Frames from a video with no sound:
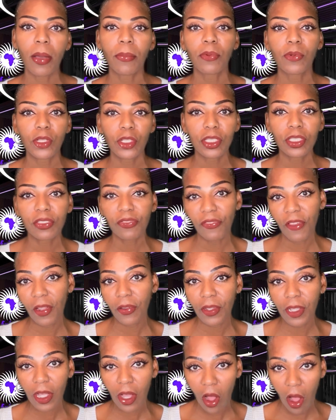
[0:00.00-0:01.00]
which is very
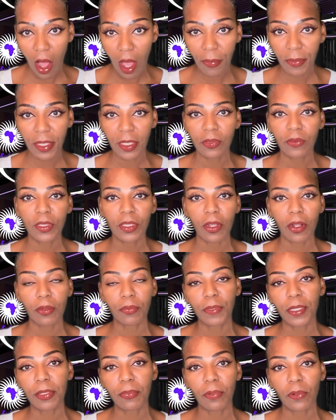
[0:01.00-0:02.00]
common with our
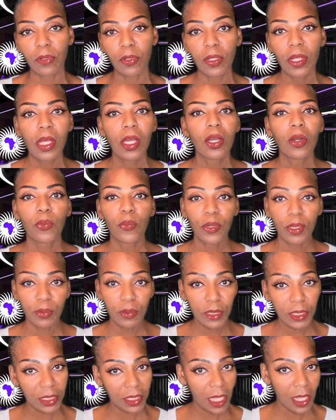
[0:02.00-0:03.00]
people. We will
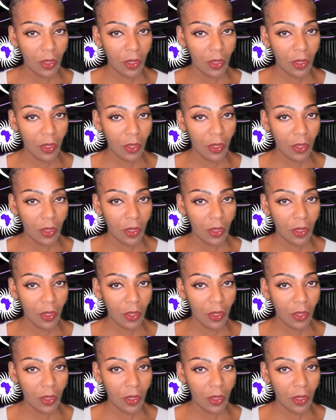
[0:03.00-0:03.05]
stay